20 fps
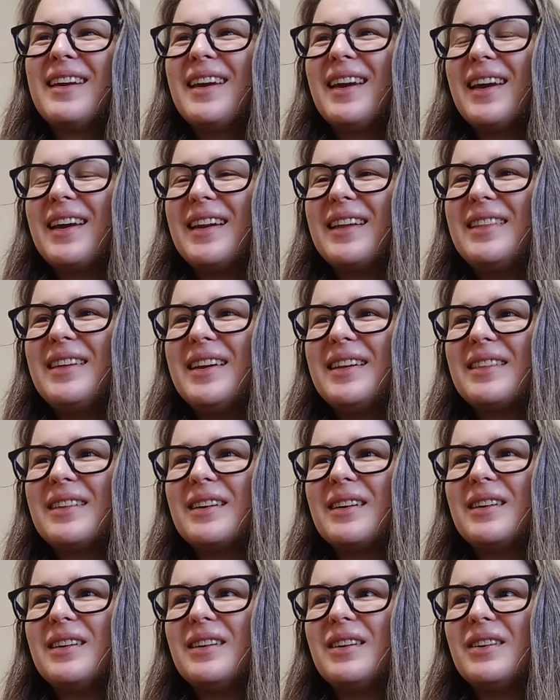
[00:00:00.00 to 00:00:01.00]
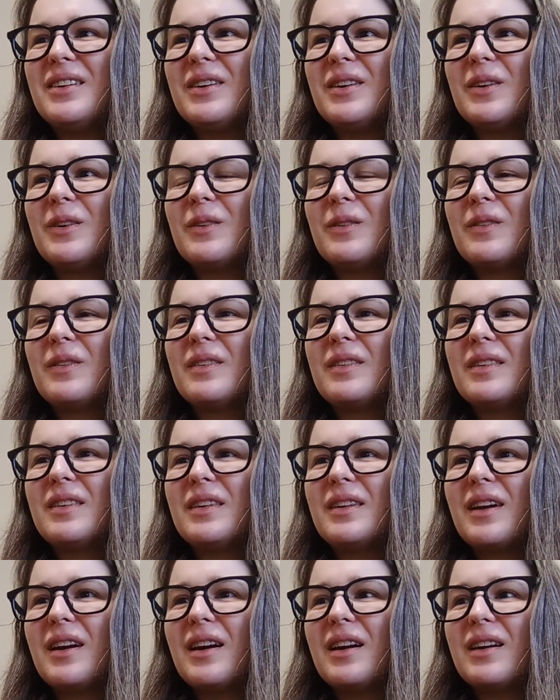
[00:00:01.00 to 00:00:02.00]
And I think that, you know,
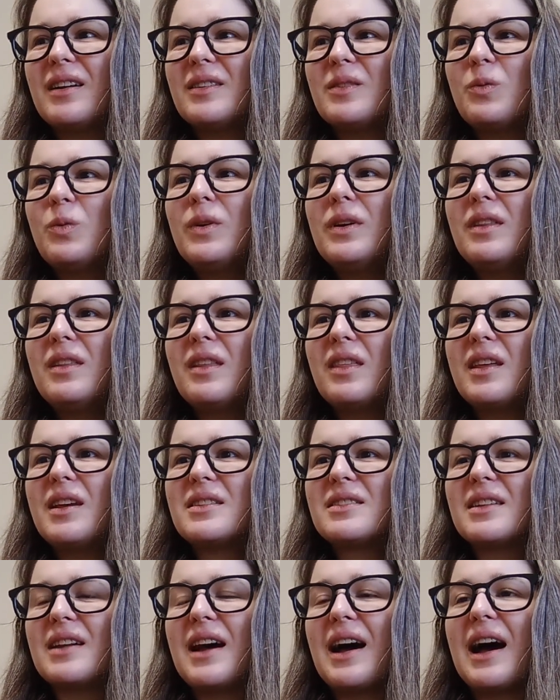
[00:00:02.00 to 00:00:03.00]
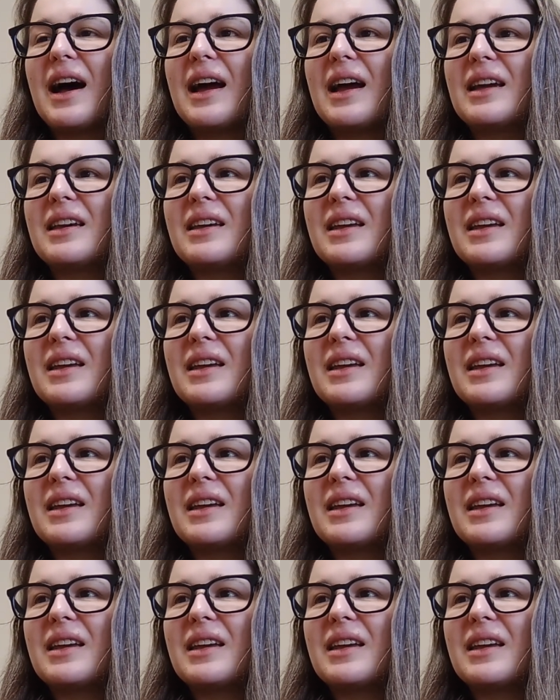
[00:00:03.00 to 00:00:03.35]
one of the things that I